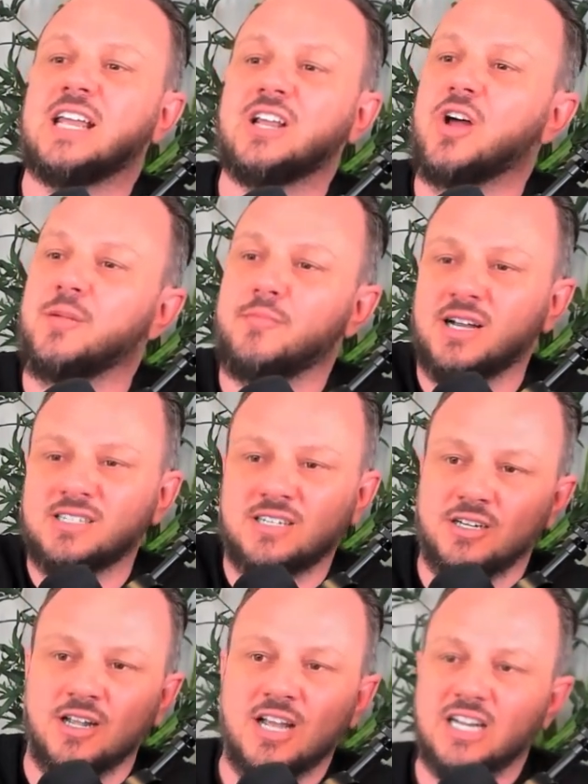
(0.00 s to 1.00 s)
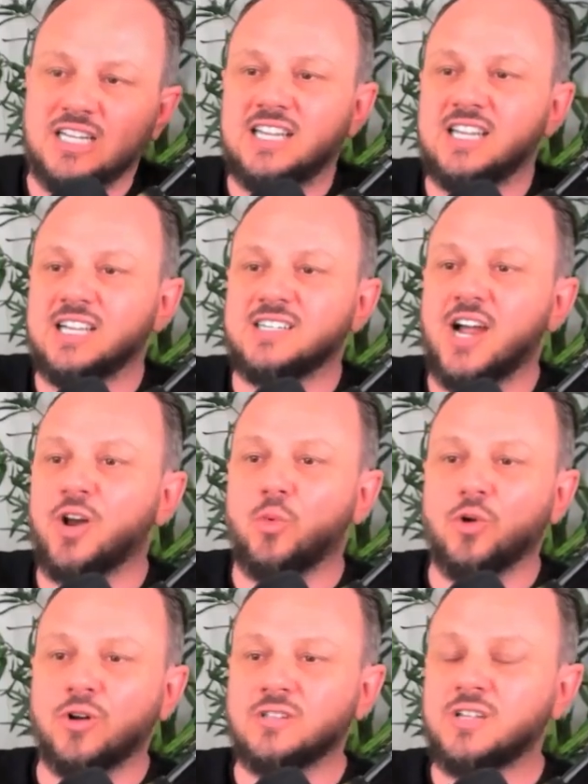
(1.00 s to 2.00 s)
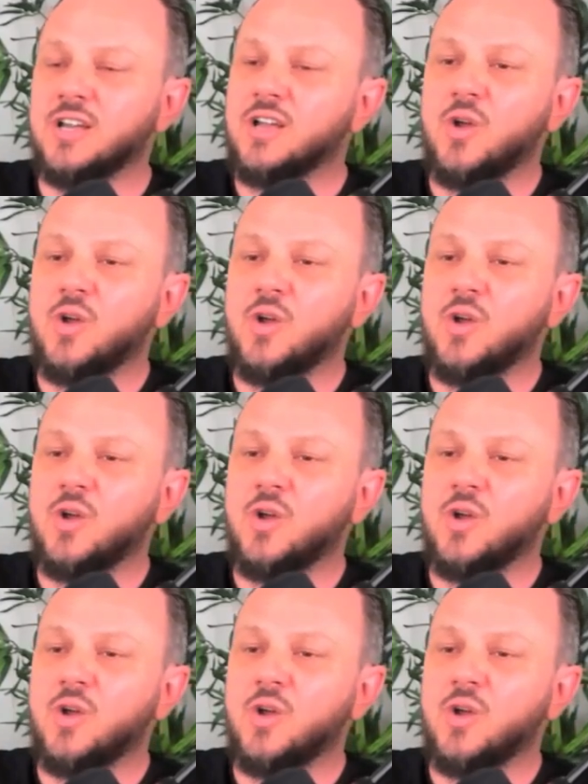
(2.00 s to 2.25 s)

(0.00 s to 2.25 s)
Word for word: Elon Musk and lead the entire world.